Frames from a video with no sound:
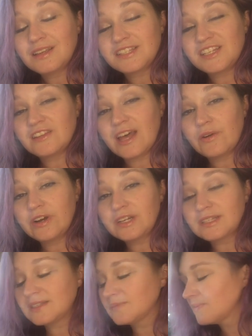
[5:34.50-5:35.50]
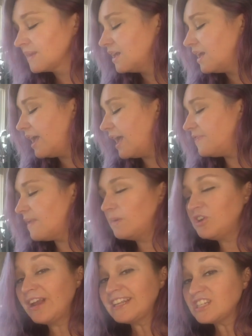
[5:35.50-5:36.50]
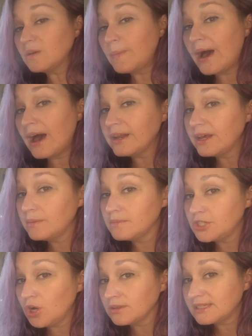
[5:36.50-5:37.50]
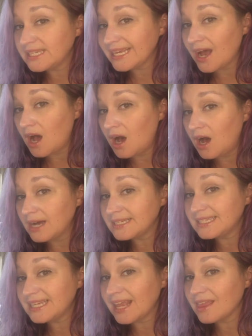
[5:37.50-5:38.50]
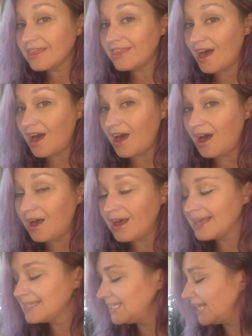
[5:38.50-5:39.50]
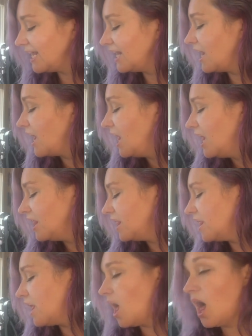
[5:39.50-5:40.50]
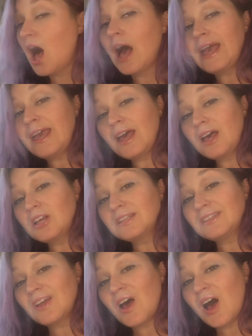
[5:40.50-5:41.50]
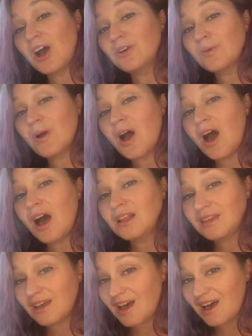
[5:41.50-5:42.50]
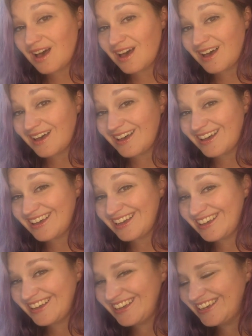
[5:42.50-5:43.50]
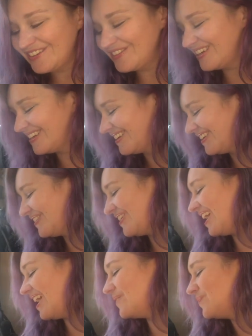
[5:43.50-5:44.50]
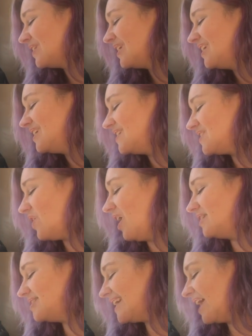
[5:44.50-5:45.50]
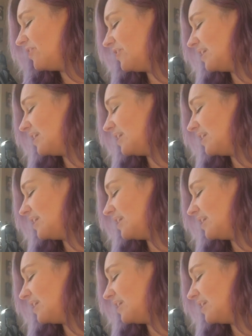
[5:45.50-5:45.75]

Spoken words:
See how that works? And then when you get to the bottom, don't sing ah, sing the, as in, the hills are alive. Okay, so all together